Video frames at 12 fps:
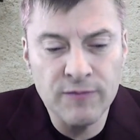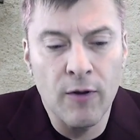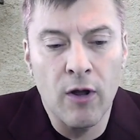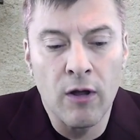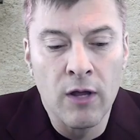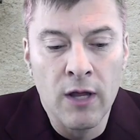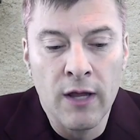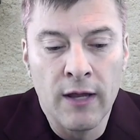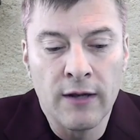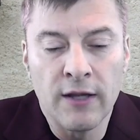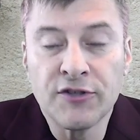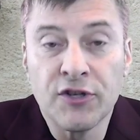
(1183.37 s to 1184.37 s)
all,
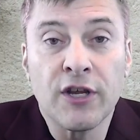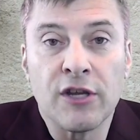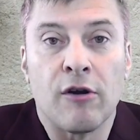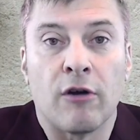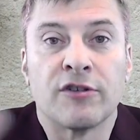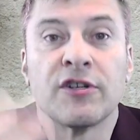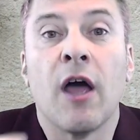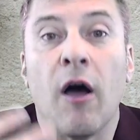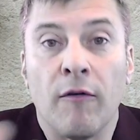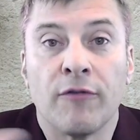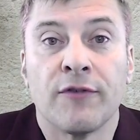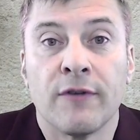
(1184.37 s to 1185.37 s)
let's look at
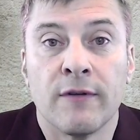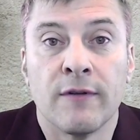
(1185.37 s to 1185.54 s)
ourselves.